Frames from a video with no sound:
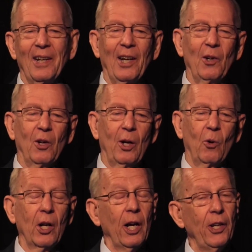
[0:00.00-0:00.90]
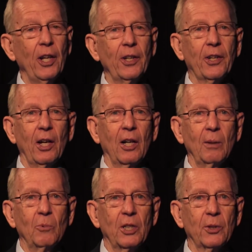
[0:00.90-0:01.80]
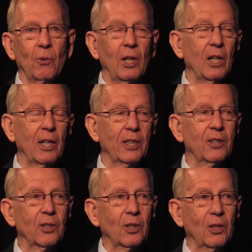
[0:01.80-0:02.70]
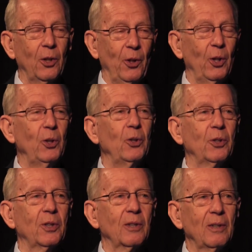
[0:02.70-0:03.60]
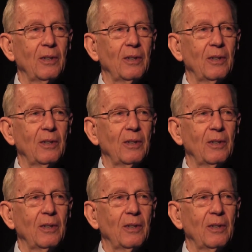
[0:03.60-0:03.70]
Anyway, what I didn't tell him was, well, that's good news,